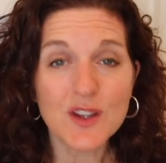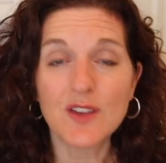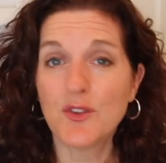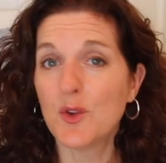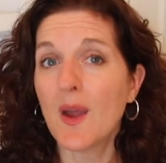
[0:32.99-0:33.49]

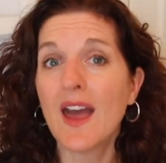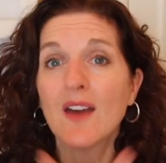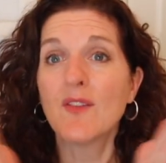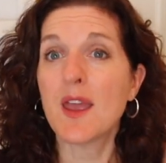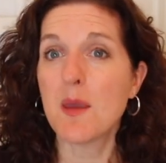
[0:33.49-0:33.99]
if you
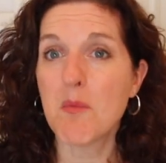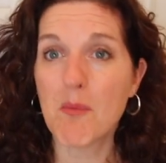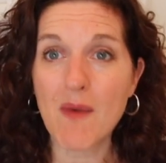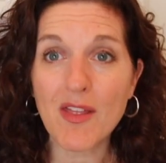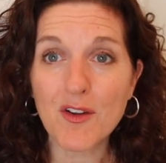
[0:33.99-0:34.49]
have a
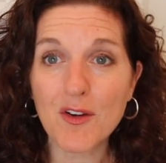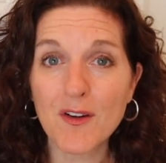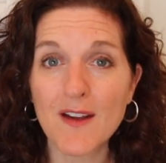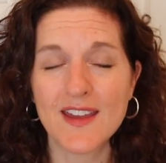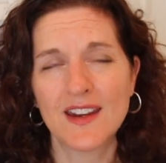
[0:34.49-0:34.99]

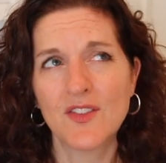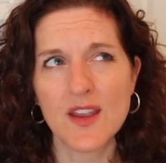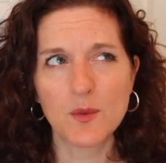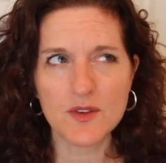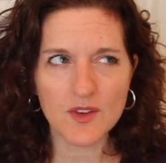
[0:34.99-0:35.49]
mother, and I
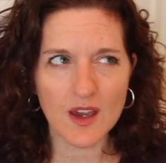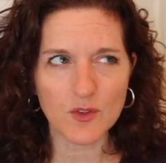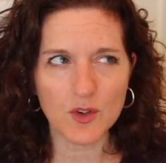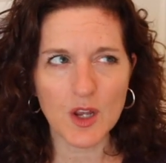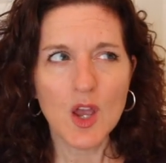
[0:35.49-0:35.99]
think we've
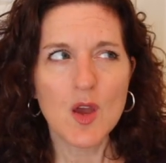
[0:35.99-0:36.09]
covered